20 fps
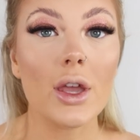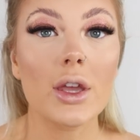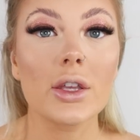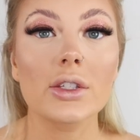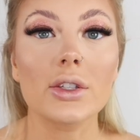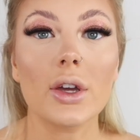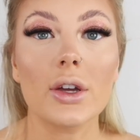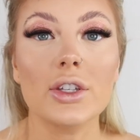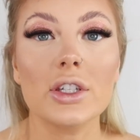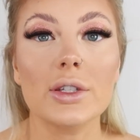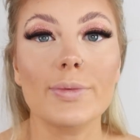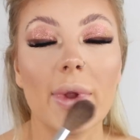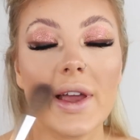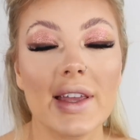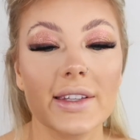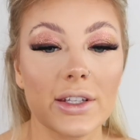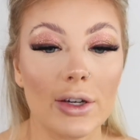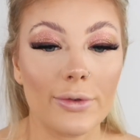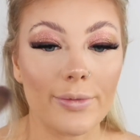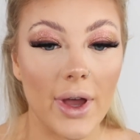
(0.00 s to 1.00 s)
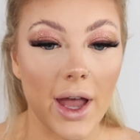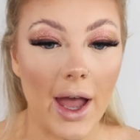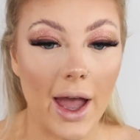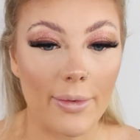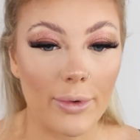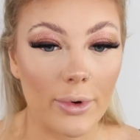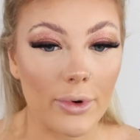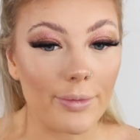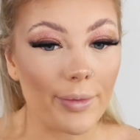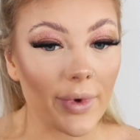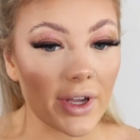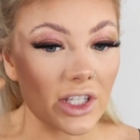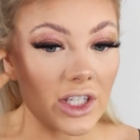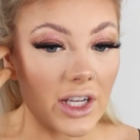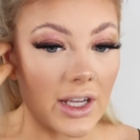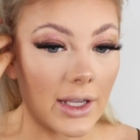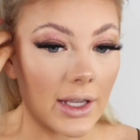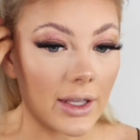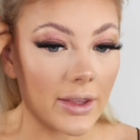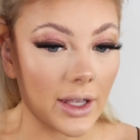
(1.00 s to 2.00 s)
So I just place it on my apple of my
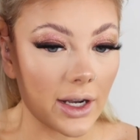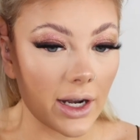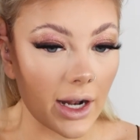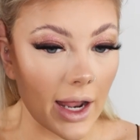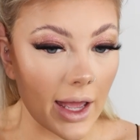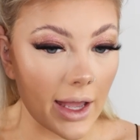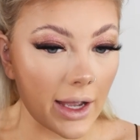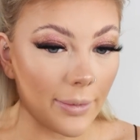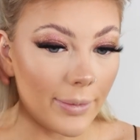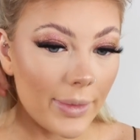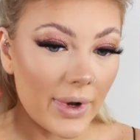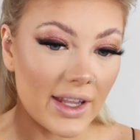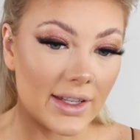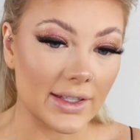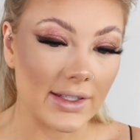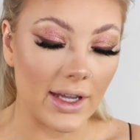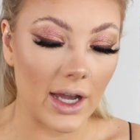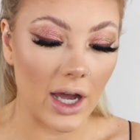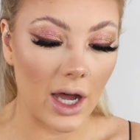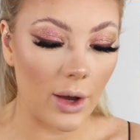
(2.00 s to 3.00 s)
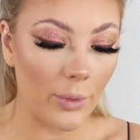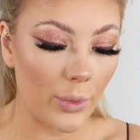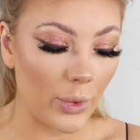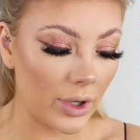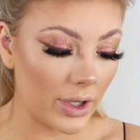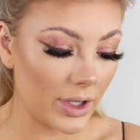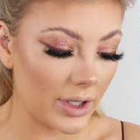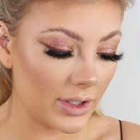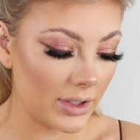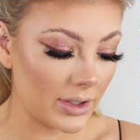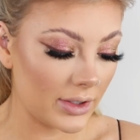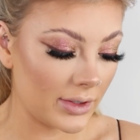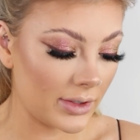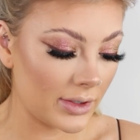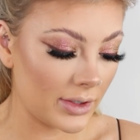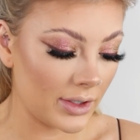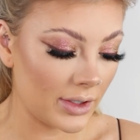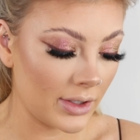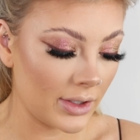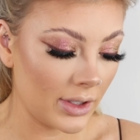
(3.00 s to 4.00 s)
cheek and then I like blend it
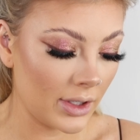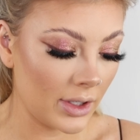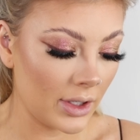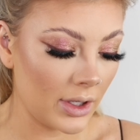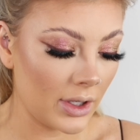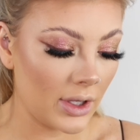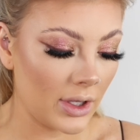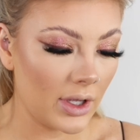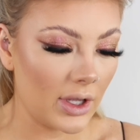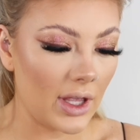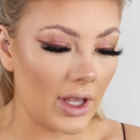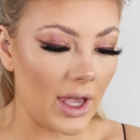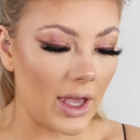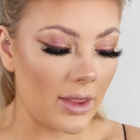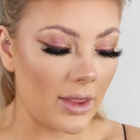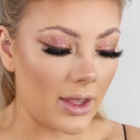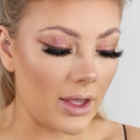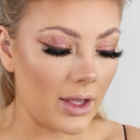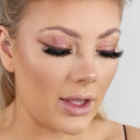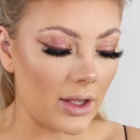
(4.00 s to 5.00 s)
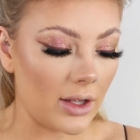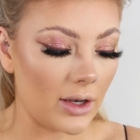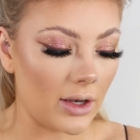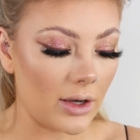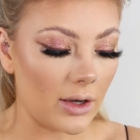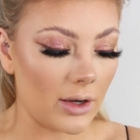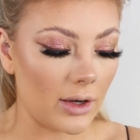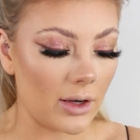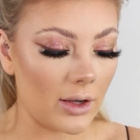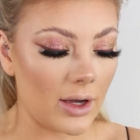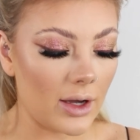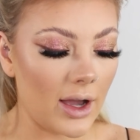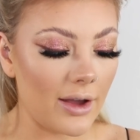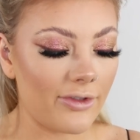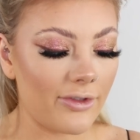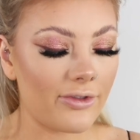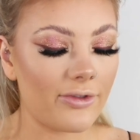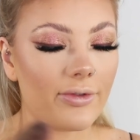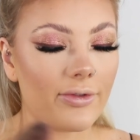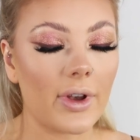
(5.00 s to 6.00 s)
upwards. And then
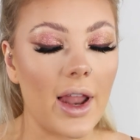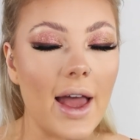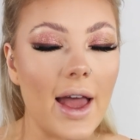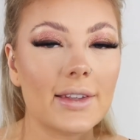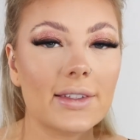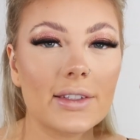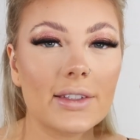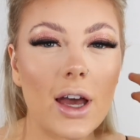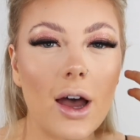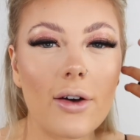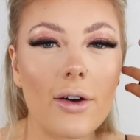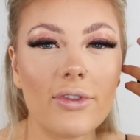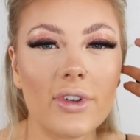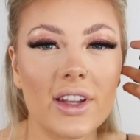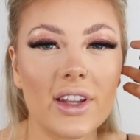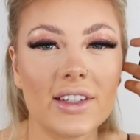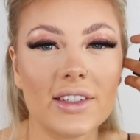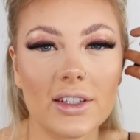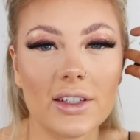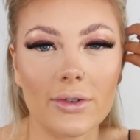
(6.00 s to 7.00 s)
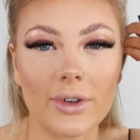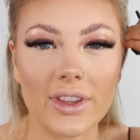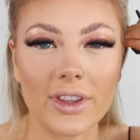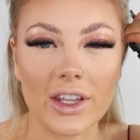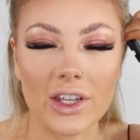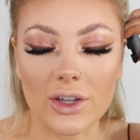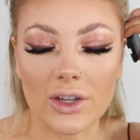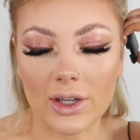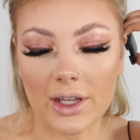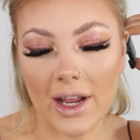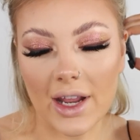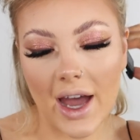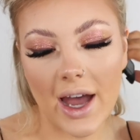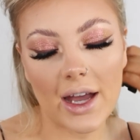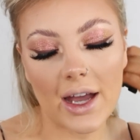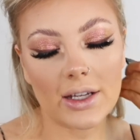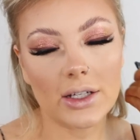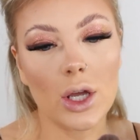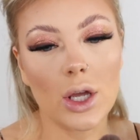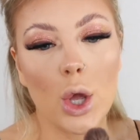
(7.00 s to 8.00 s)
I like start with a little and then you can
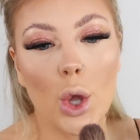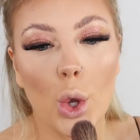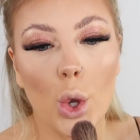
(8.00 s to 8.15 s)
add.